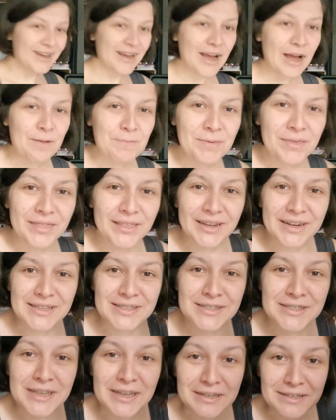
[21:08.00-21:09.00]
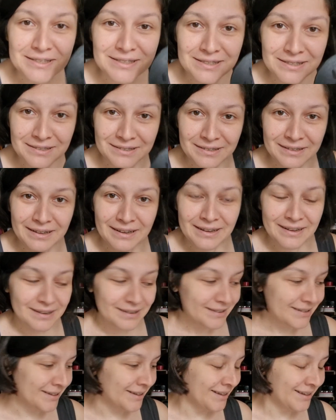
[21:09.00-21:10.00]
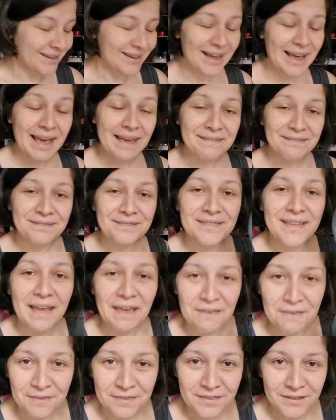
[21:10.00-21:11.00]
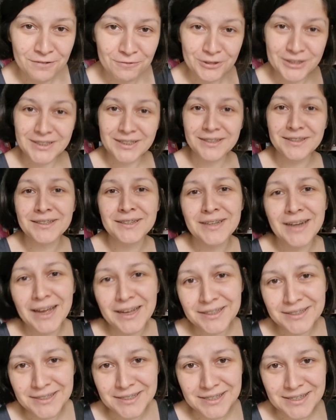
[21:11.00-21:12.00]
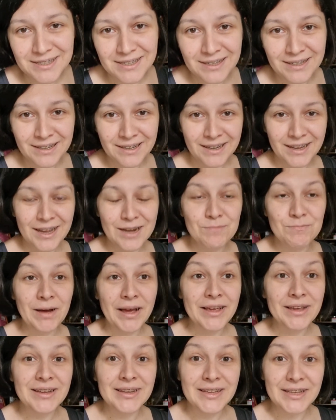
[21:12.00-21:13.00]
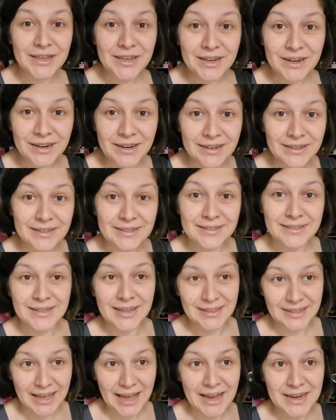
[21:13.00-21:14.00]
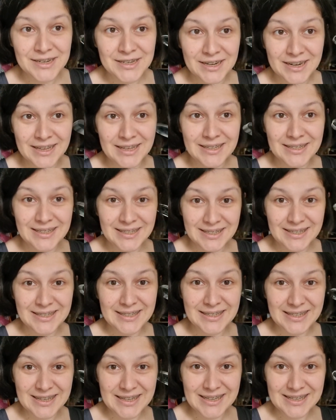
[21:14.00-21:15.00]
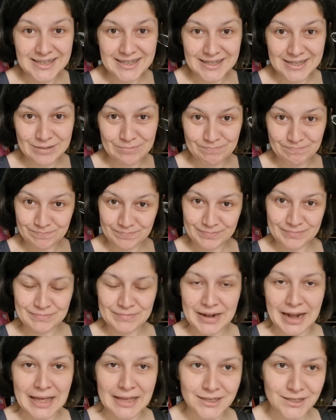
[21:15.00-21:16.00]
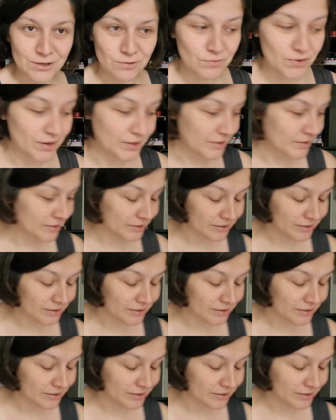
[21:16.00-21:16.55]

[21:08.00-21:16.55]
I'm 36 and deaf with the tinnitus in my ear that actually is the lazy one.